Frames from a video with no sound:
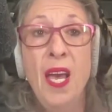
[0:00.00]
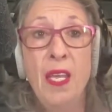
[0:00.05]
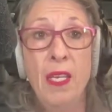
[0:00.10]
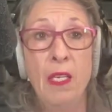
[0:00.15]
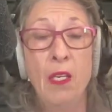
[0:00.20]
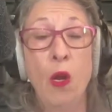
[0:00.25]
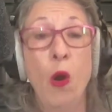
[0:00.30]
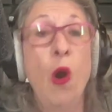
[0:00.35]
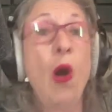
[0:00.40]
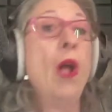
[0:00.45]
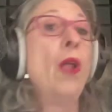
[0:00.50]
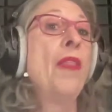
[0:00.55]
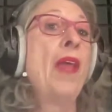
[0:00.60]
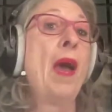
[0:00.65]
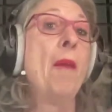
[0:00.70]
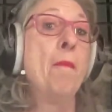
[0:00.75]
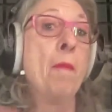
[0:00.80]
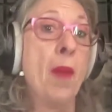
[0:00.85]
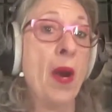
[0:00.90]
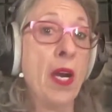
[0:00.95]
you know, all
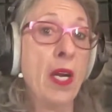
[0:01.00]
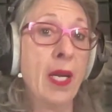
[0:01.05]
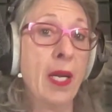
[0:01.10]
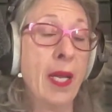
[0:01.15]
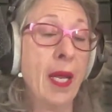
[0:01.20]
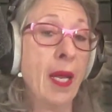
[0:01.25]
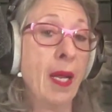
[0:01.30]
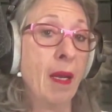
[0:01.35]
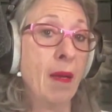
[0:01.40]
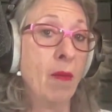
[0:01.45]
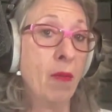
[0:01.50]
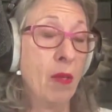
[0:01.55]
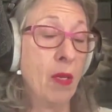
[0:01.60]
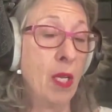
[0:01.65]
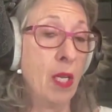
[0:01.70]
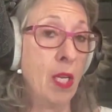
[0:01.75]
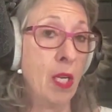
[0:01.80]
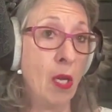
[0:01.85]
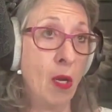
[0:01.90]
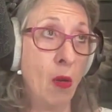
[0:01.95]
that marketing,
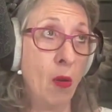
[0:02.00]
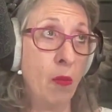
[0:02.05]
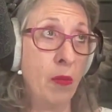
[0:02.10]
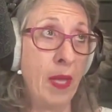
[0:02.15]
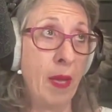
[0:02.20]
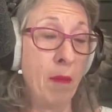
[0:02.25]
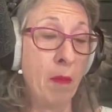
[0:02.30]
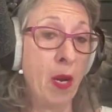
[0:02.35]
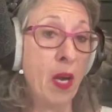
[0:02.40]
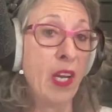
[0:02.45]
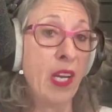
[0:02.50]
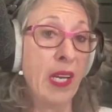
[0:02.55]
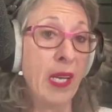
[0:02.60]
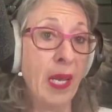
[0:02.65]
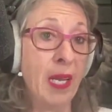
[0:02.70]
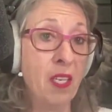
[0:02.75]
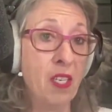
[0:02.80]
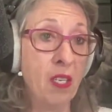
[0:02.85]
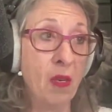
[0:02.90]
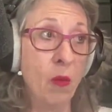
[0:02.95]
you know, that
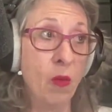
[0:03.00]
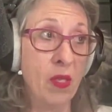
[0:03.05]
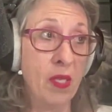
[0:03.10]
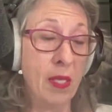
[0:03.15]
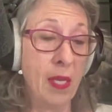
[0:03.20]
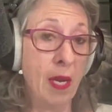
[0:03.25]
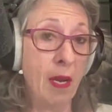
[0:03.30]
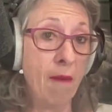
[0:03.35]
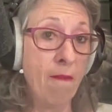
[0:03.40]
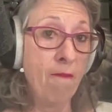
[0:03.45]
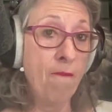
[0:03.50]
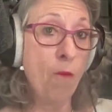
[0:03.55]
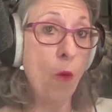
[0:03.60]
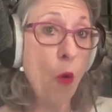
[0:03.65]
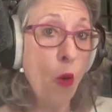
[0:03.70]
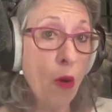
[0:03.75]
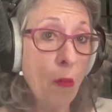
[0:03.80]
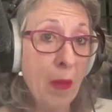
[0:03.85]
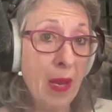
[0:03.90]
marketing engine was there for